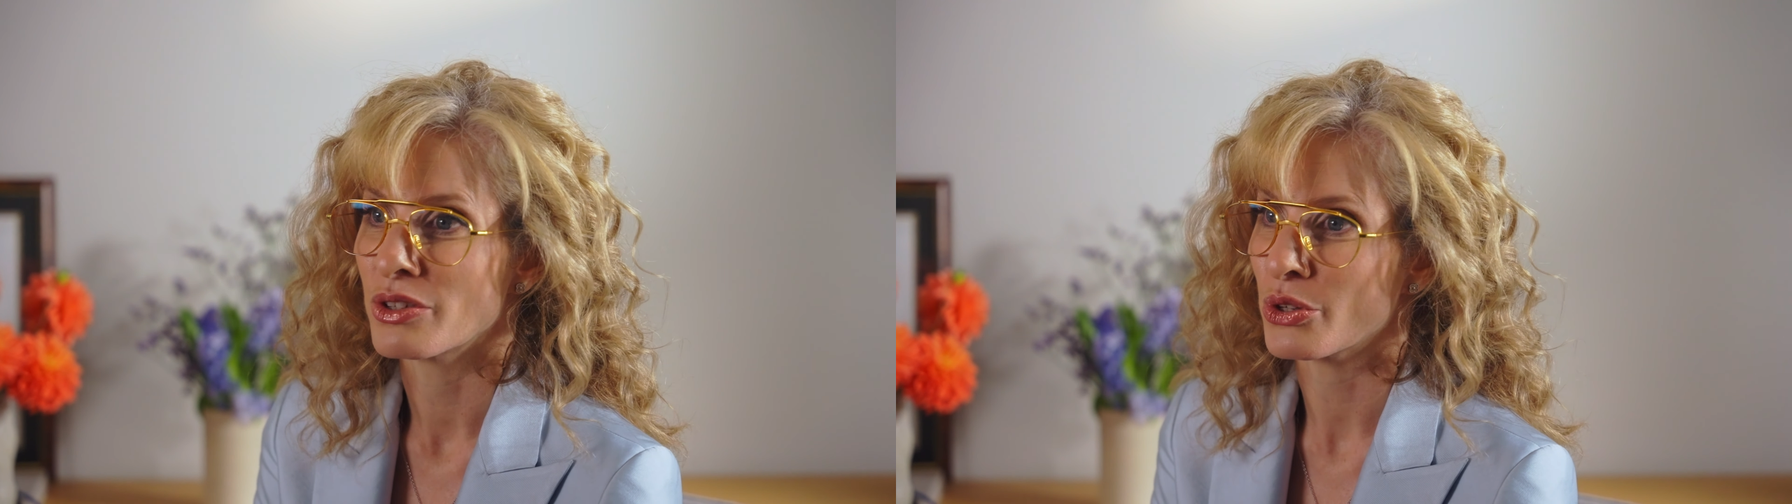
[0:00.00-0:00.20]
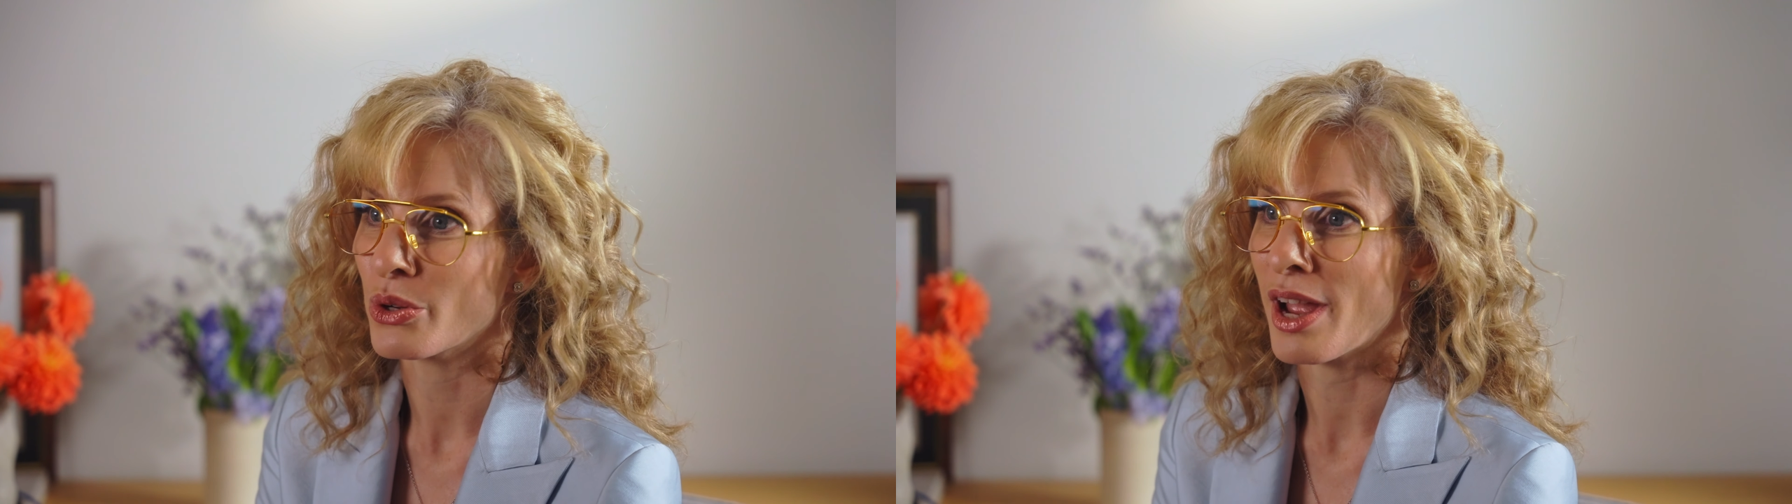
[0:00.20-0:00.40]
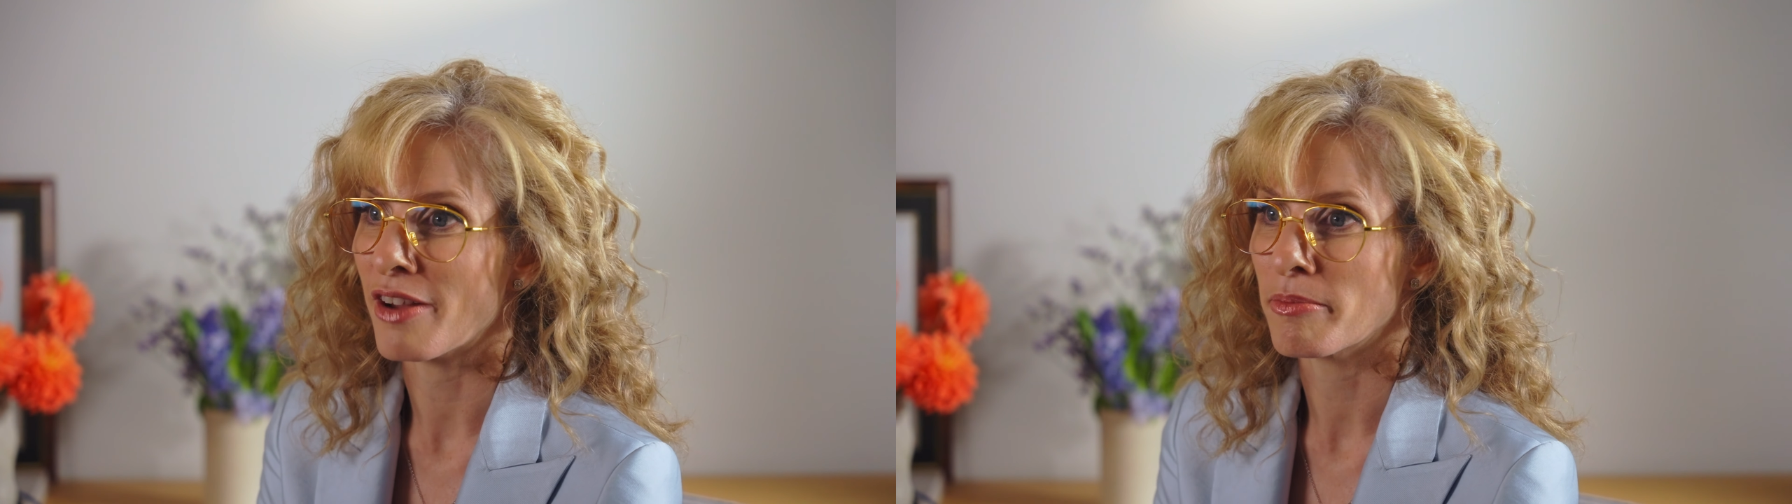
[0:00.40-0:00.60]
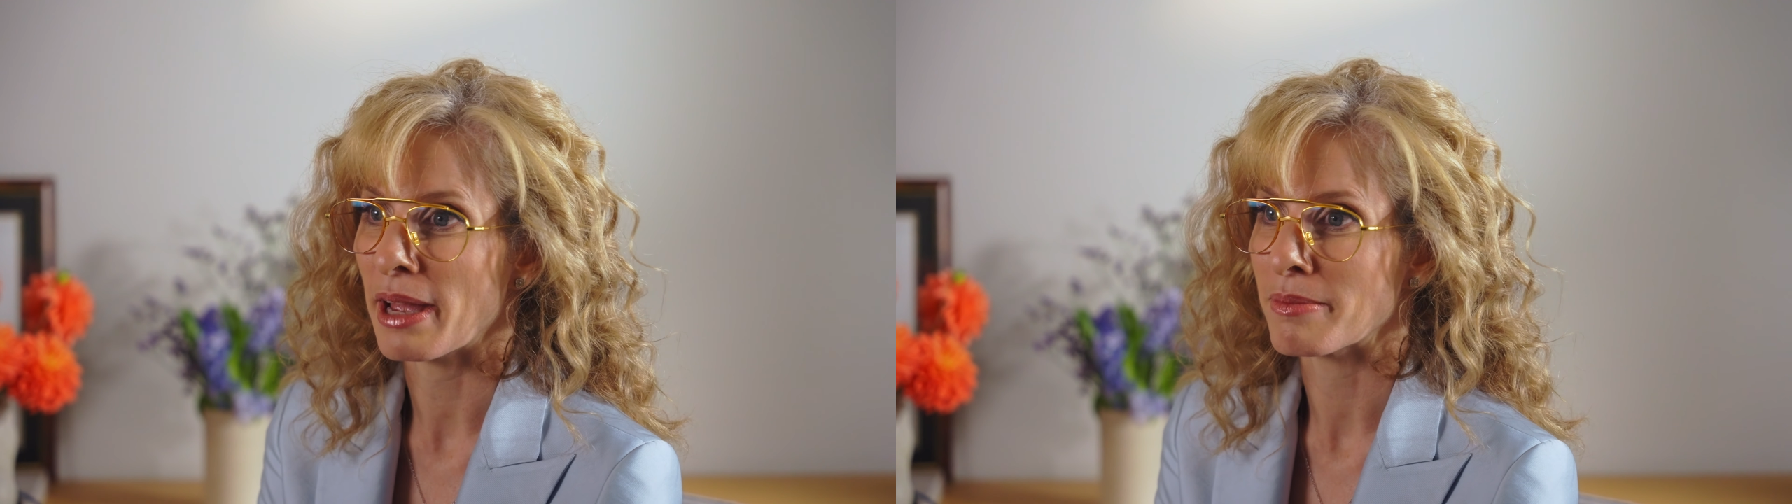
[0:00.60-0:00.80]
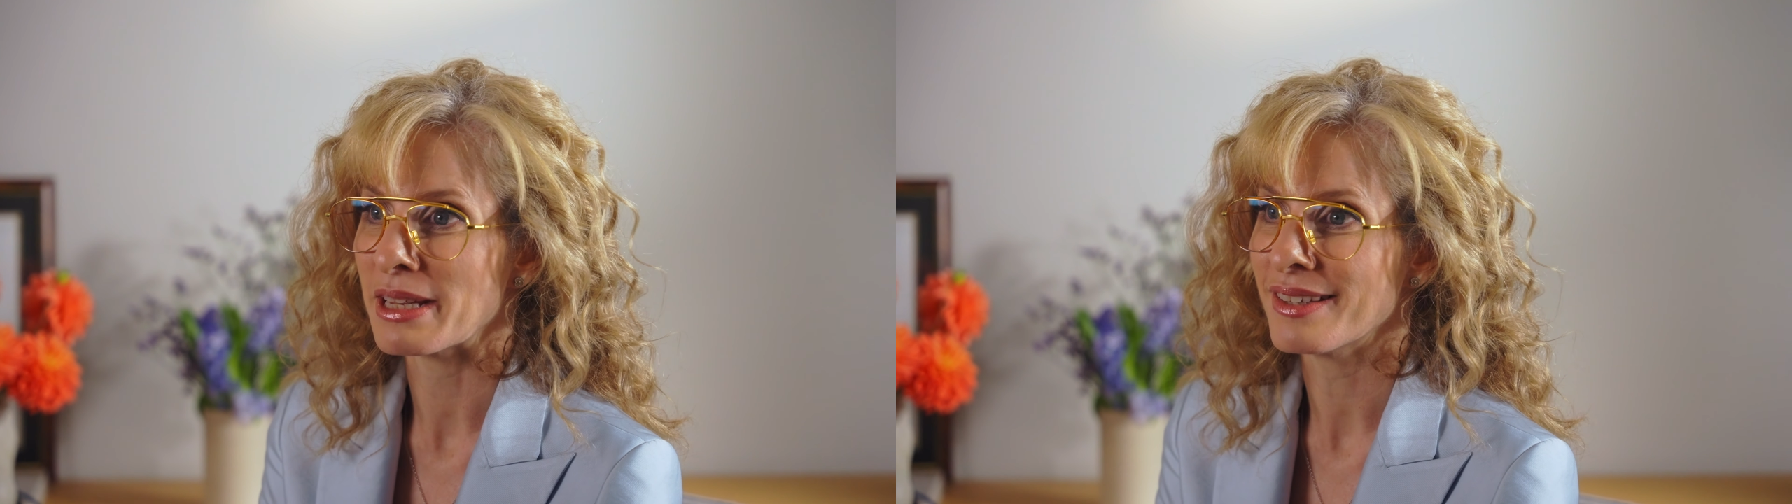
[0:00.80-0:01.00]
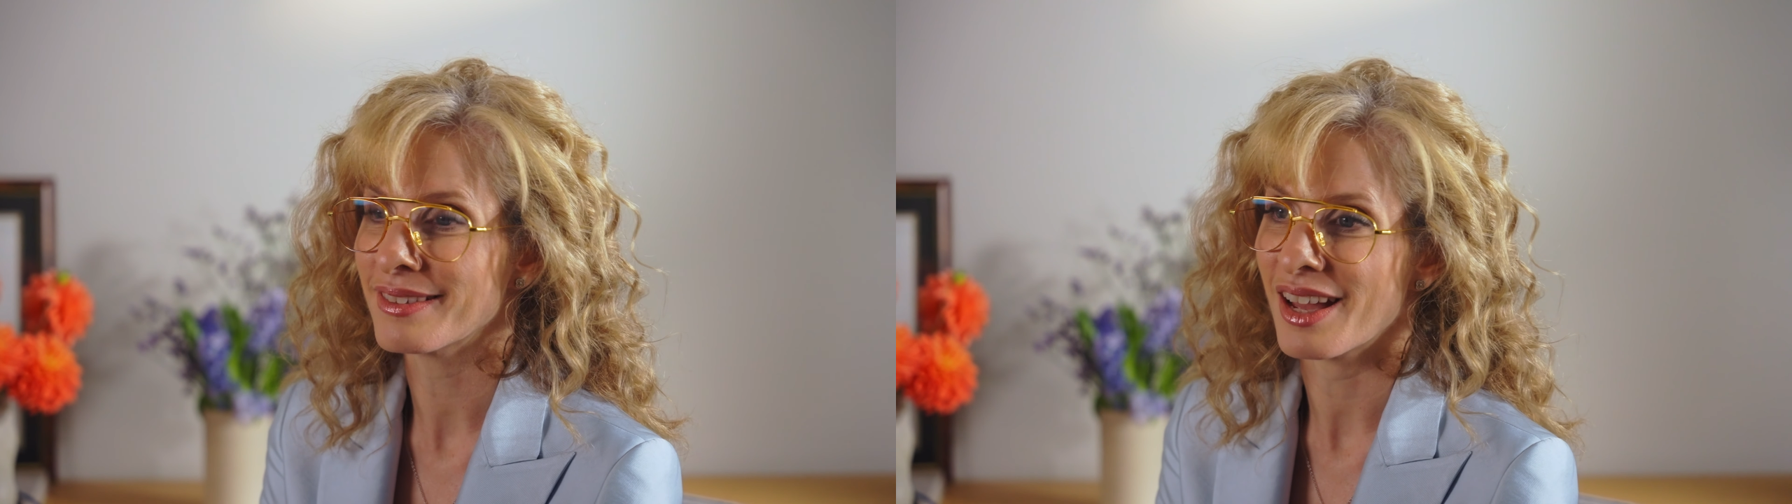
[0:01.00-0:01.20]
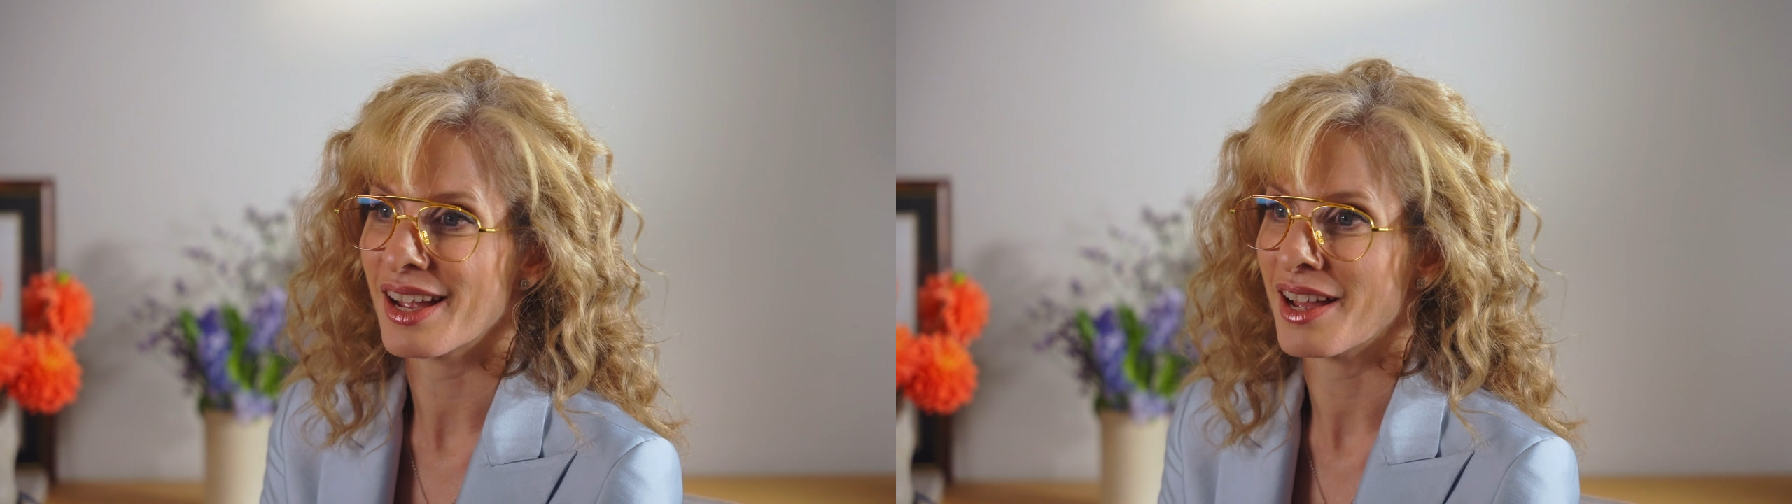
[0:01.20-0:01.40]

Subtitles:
to have babies. I